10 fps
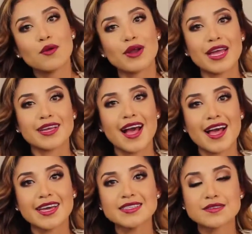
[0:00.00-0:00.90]
Alright
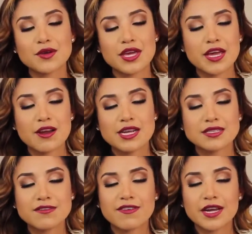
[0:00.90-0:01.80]
guys, so here
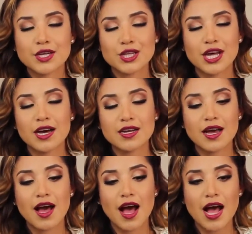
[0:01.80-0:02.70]
is the final
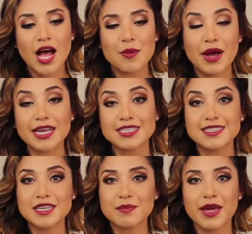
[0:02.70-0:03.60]
look. I
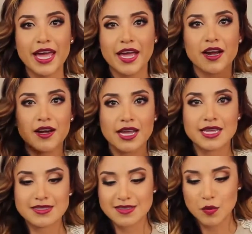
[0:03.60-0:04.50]
just did my hair
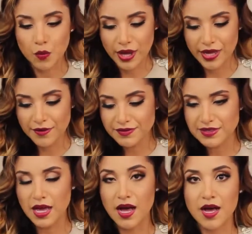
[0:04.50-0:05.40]
in some
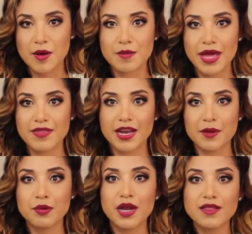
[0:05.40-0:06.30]
waves, and then
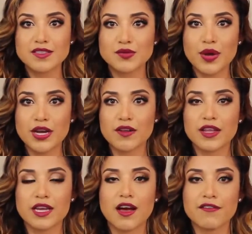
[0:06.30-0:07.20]
I put on this sweater
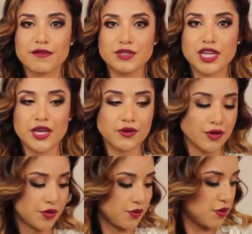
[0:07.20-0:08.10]
that I got from J.
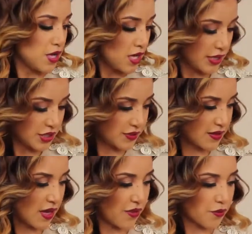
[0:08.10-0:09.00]
Crew
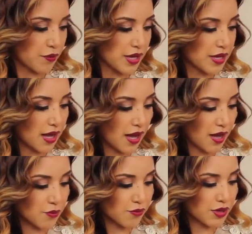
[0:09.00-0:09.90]
just the other week.
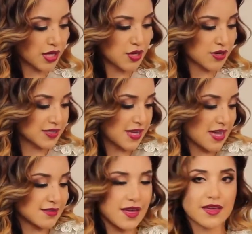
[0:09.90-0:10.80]
Really cute because it
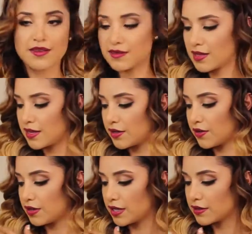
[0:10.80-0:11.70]
has like, I don't
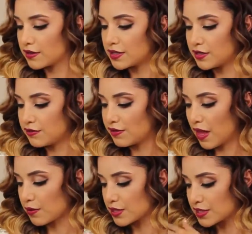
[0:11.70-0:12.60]
know, like little
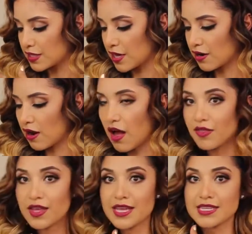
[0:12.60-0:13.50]
flowers here
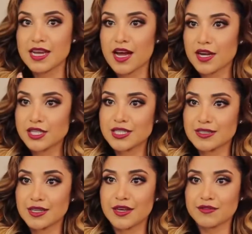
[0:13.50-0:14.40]
on the entire
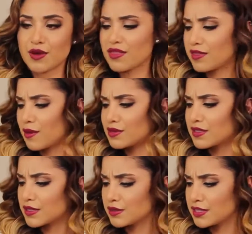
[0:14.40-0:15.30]
sleeve, so I thought that
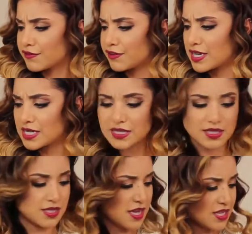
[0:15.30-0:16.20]
was a little different, and
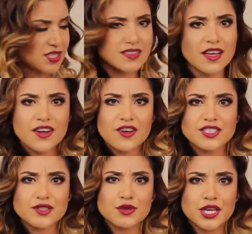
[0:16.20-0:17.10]
it's just, I don't know,
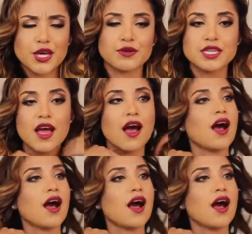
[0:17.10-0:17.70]
it's just really cute.